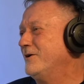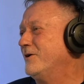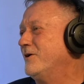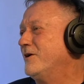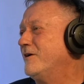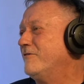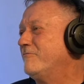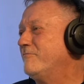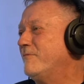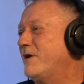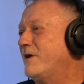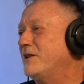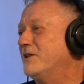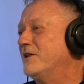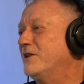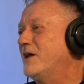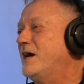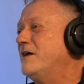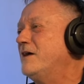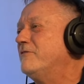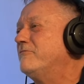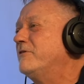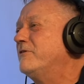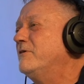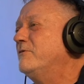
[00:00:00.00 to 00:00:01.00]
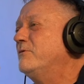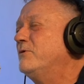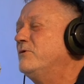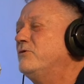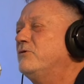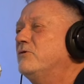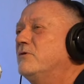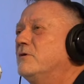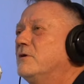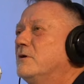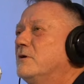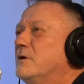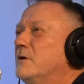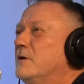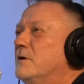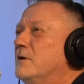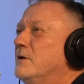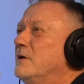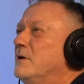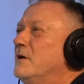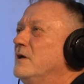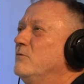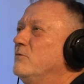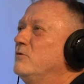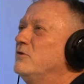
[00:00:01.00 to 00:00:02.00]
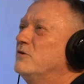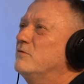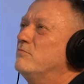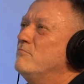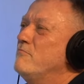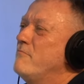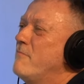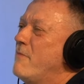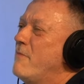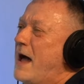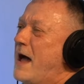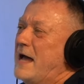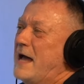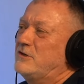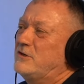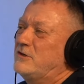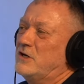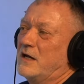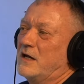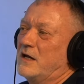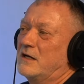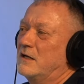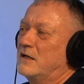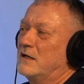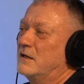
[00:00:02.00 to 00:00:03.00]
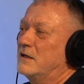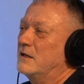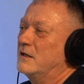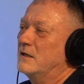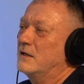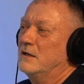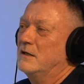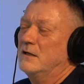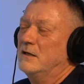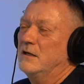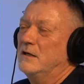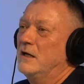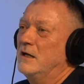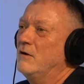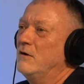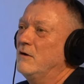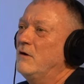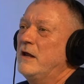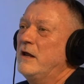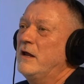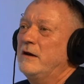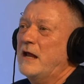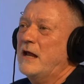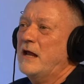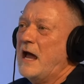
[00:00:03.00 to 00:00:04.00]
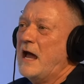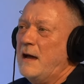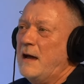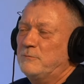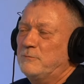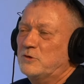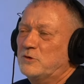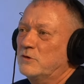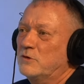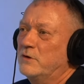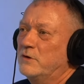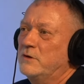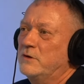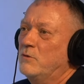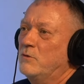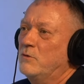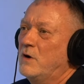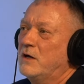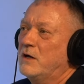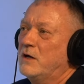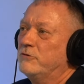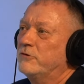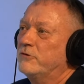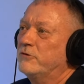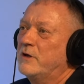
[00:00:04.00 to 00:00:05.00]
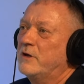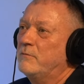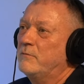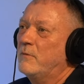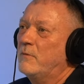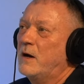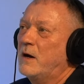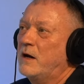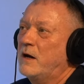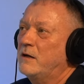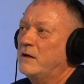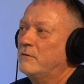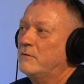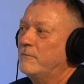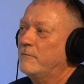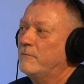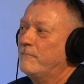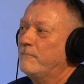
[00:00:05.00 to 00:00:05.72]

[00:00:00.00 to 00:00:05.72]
you know, of my life. It was it was magic. Amazing. It it absolutely was. And I, did you